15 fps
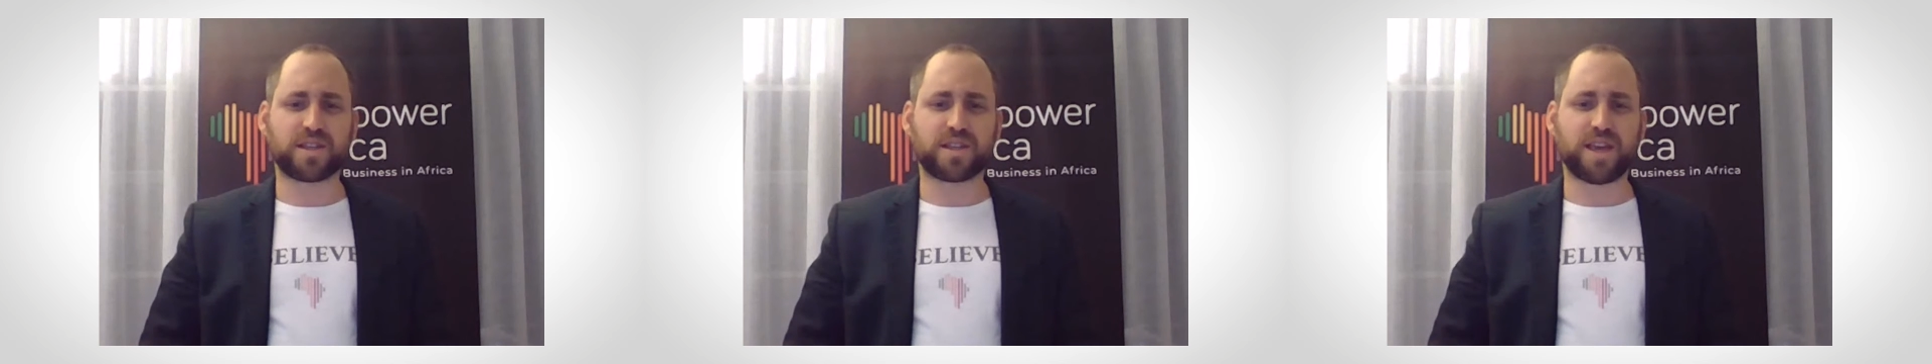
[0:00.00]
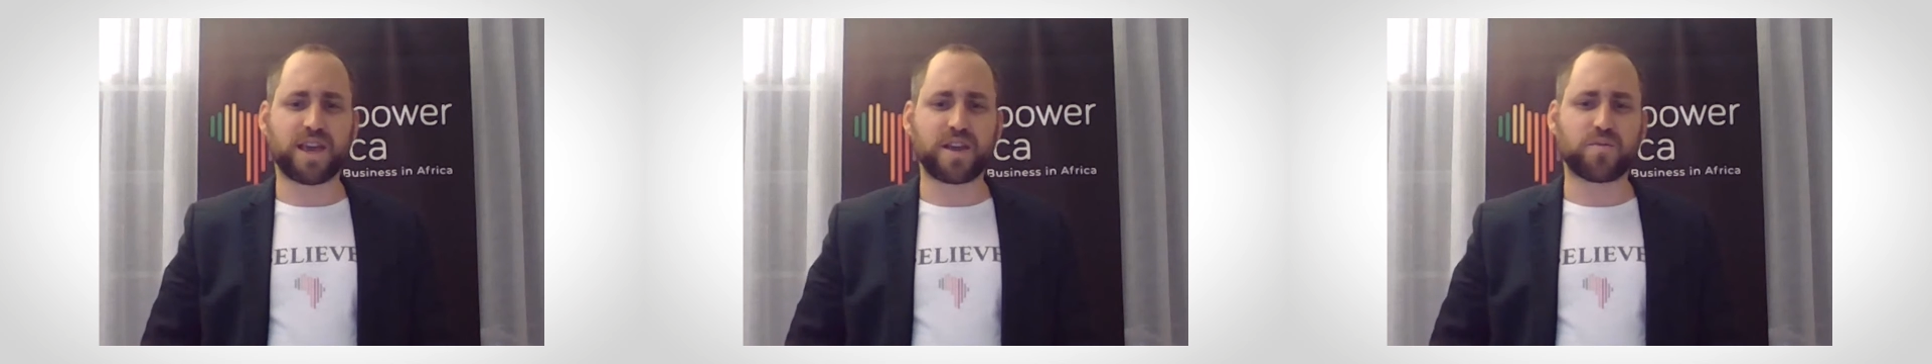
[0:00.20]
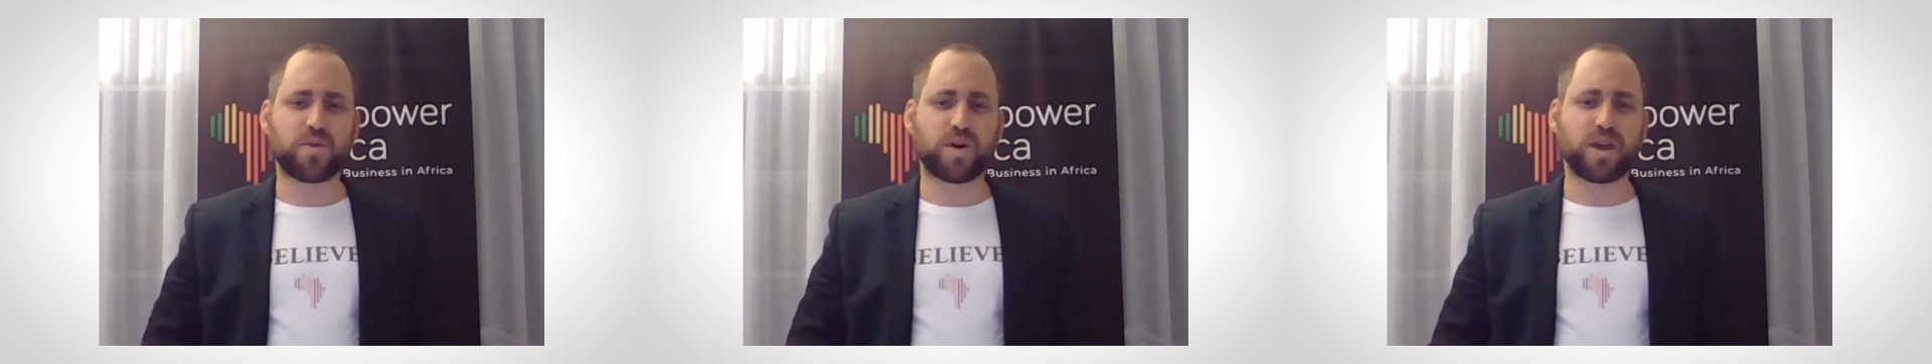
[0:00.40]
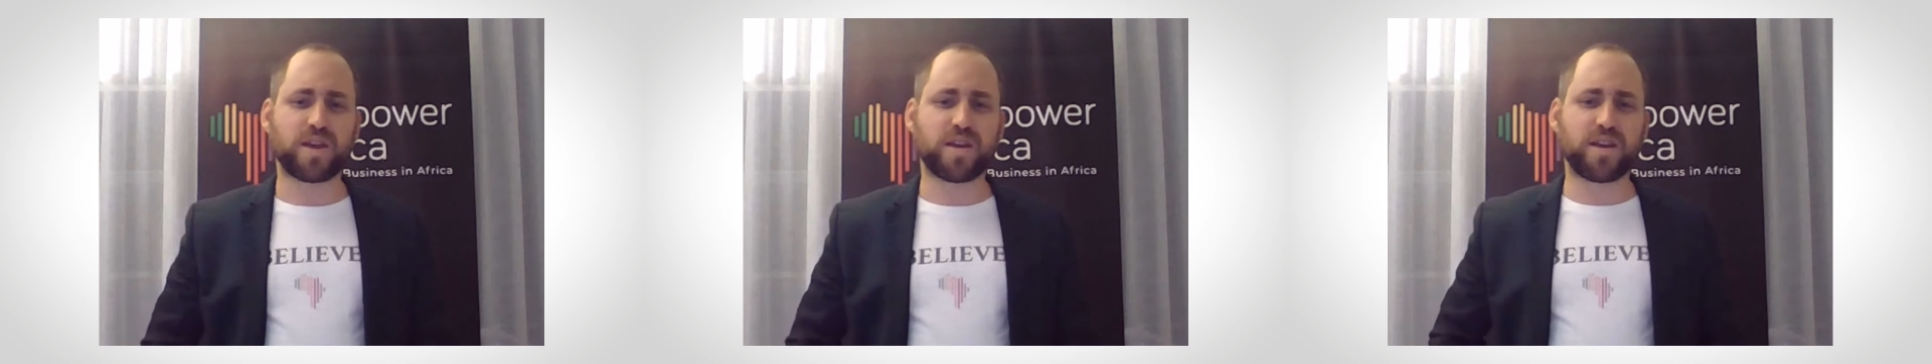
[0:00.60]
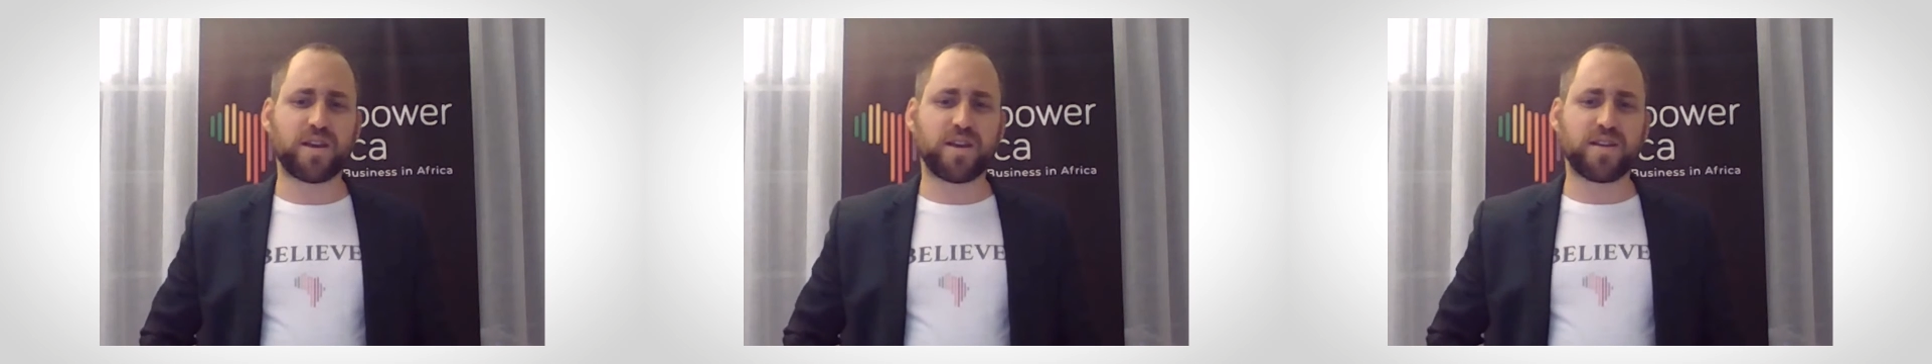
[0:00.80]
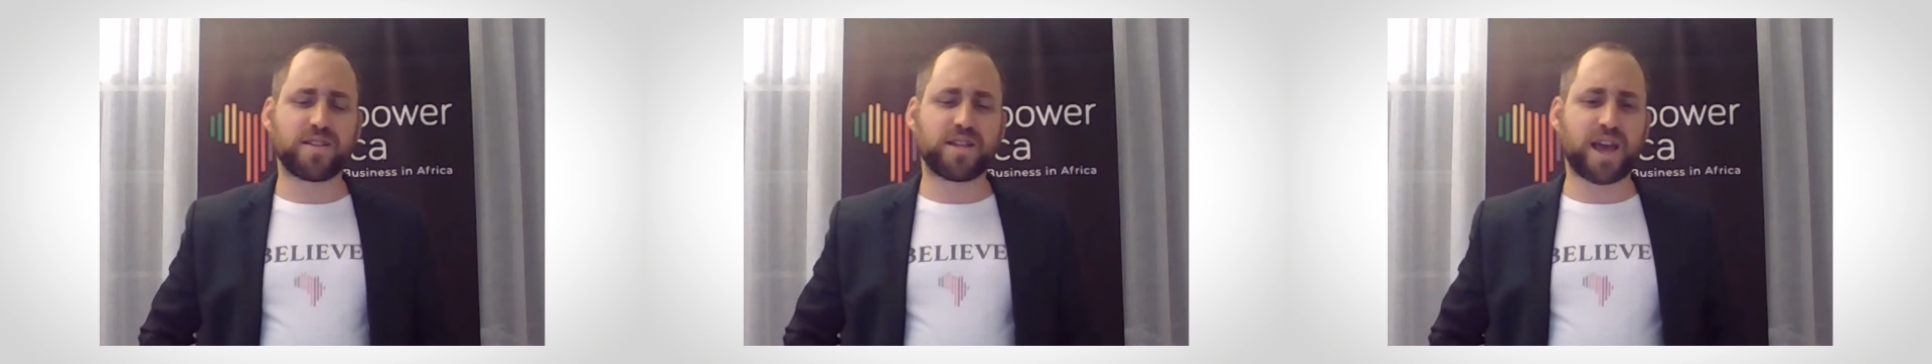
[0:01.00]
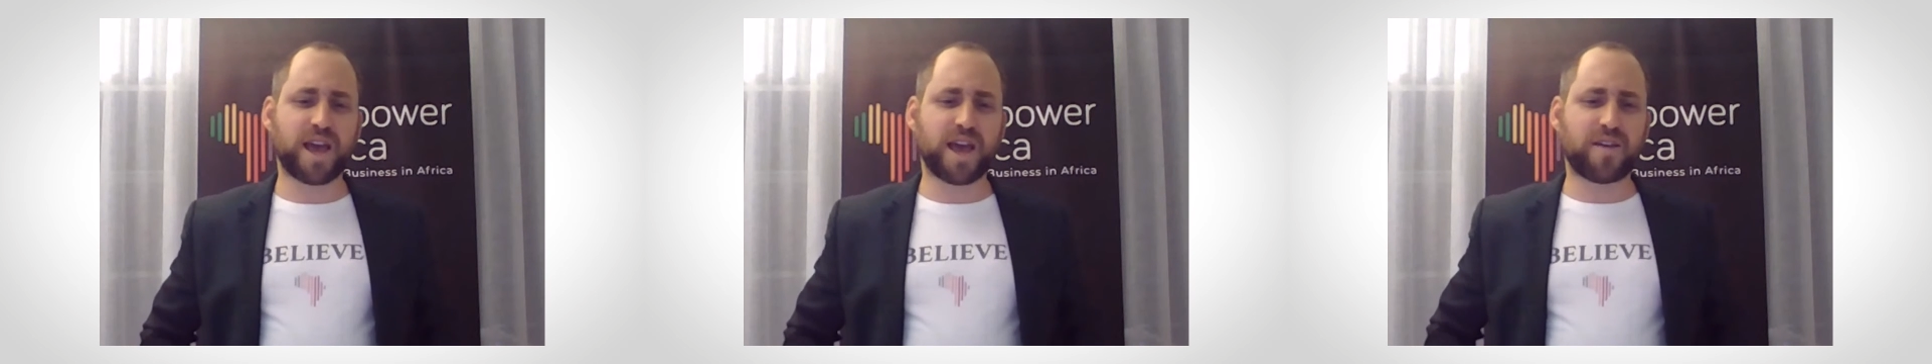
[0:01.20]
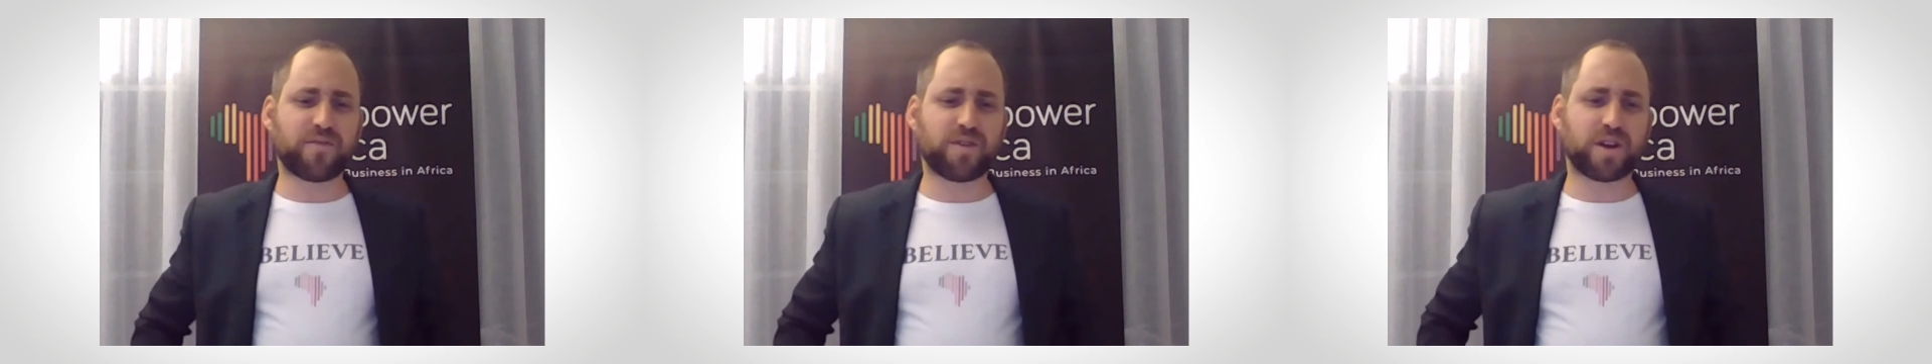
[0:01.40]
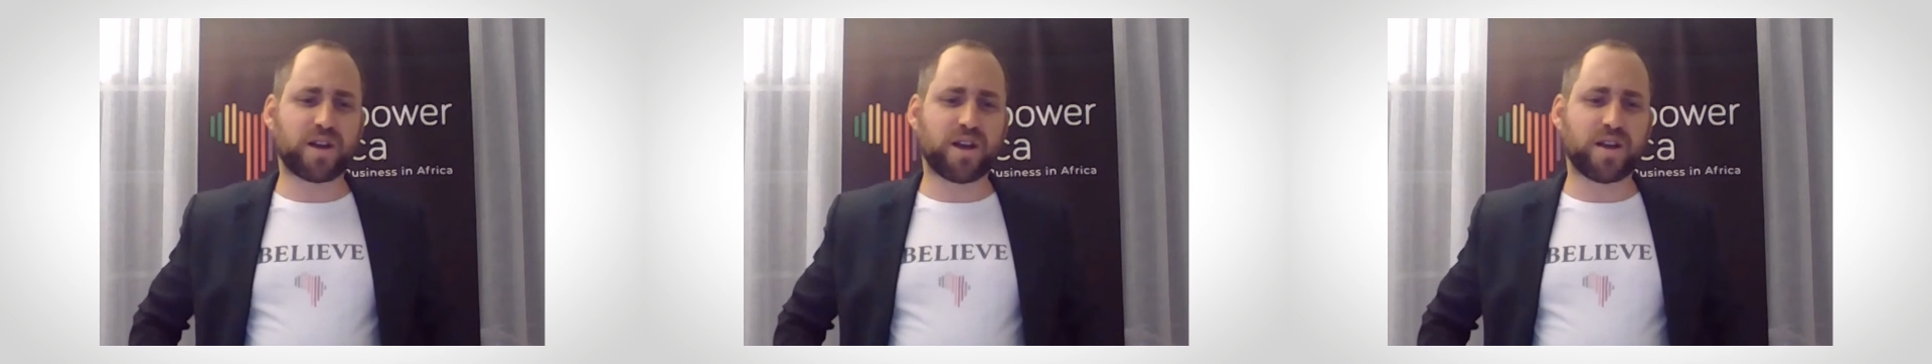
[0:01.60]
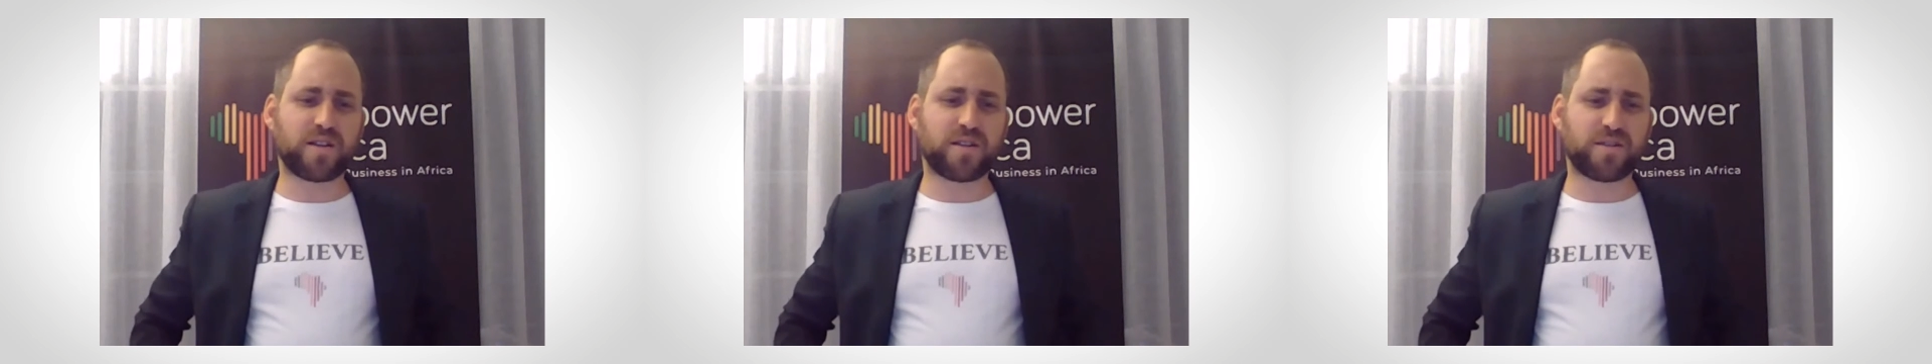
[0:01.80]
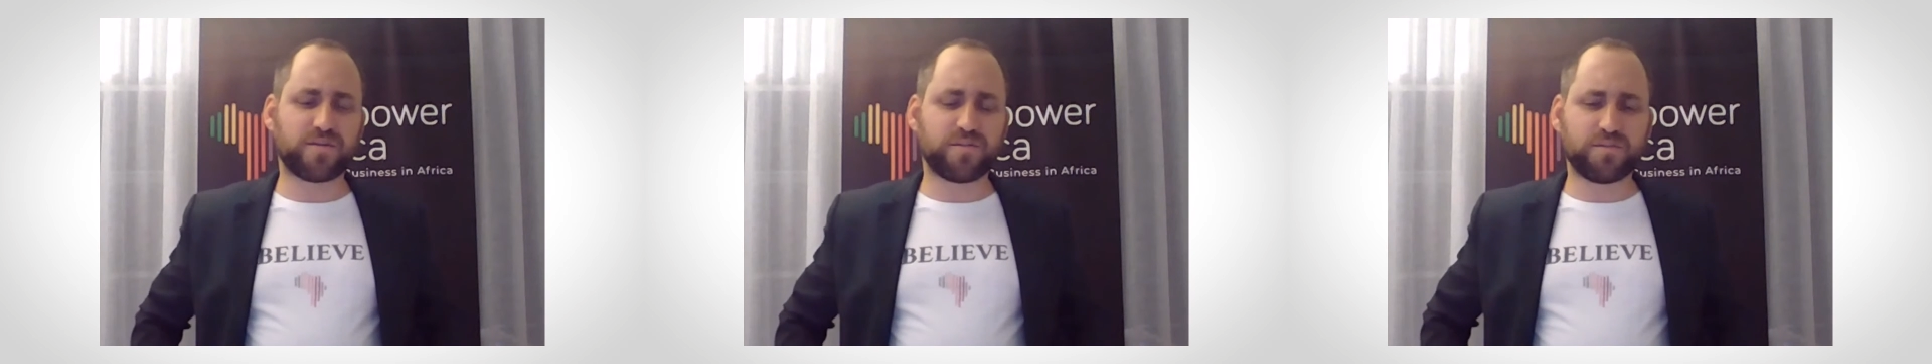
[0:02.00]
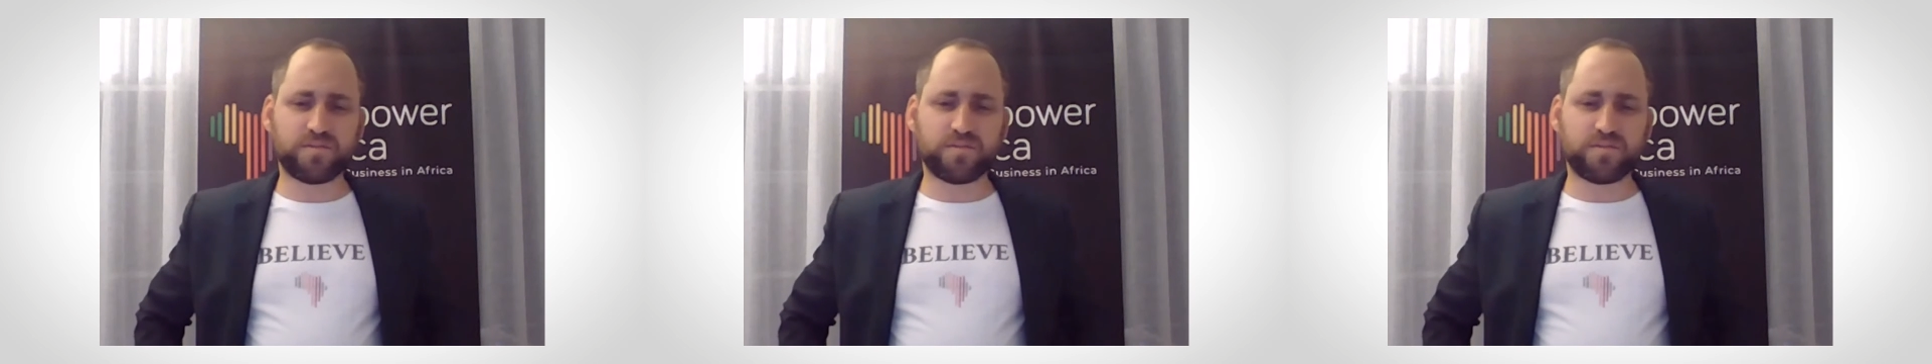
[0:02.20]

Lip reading: gateway to Africa,